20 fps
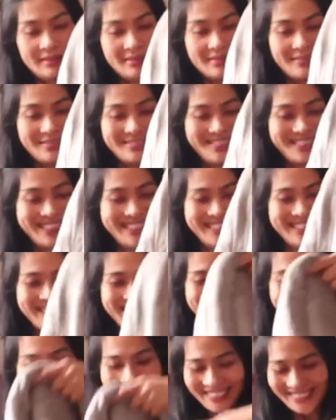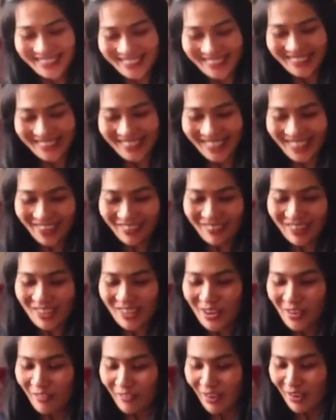It's electric. I have a
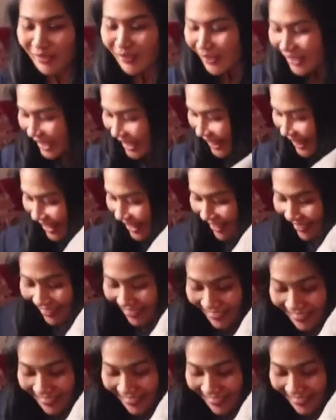new favorite now.